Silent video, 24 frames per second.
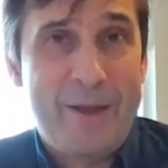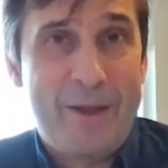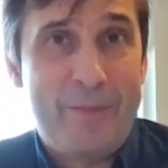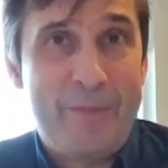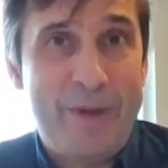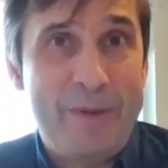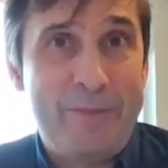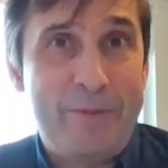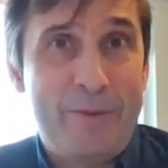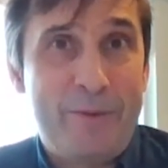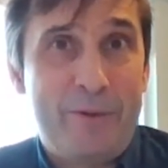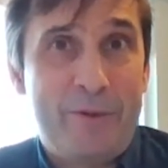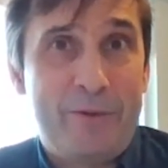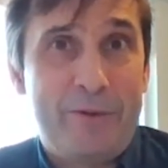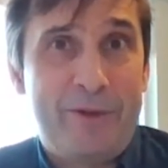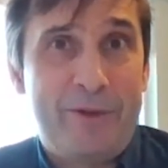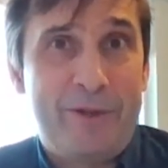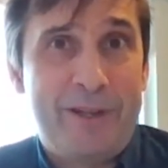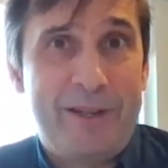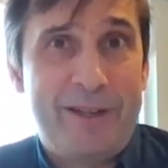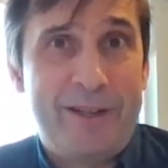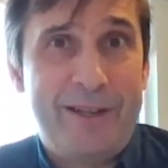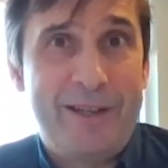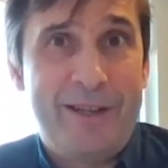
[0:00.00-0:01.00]
the
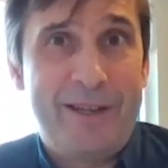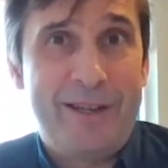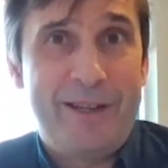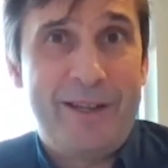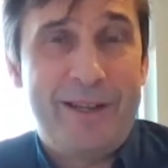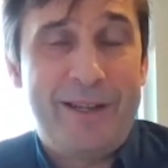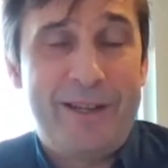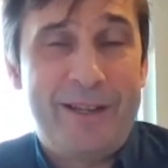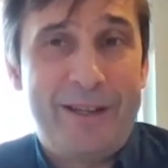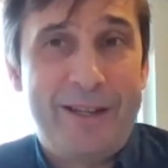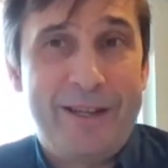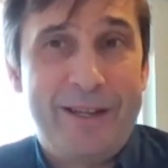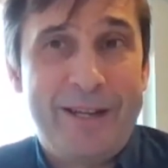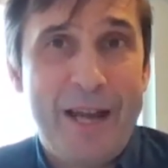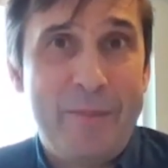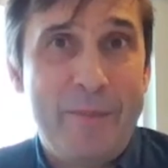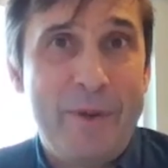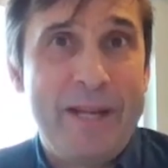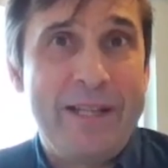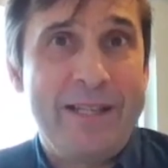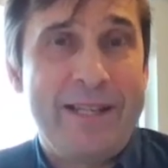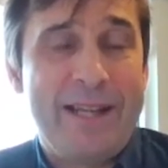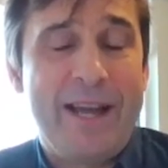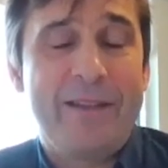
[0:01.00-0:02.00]
people, the
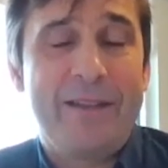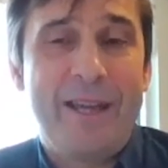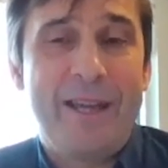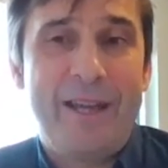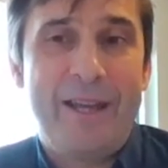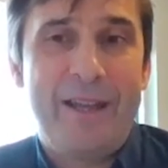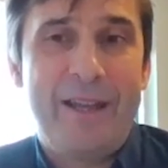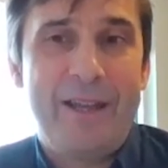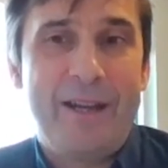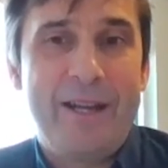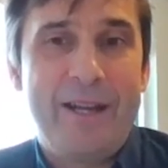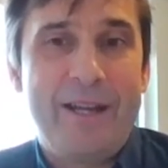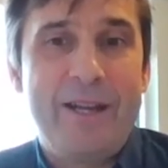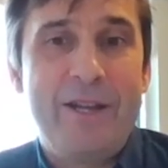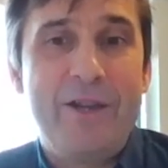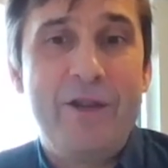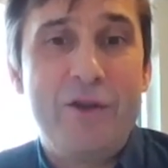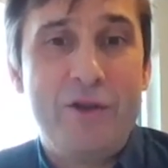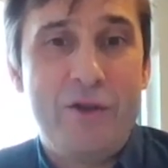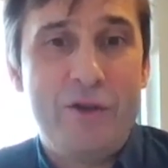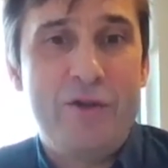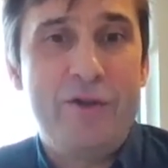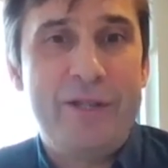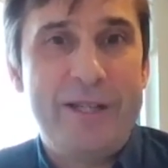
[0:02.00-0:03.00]
companies out there that are
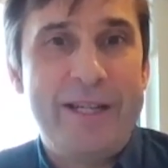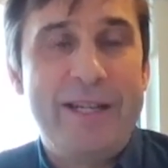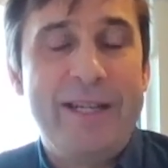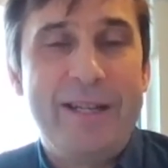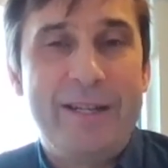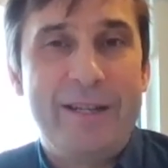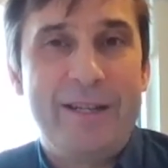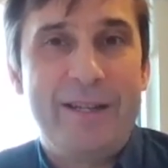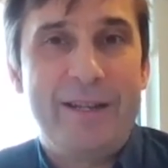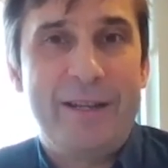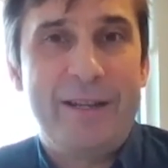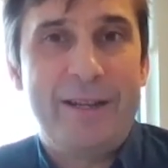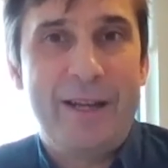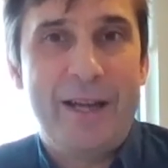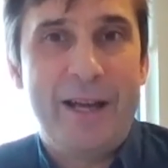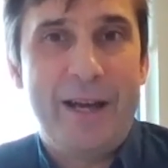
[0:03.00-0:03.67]
using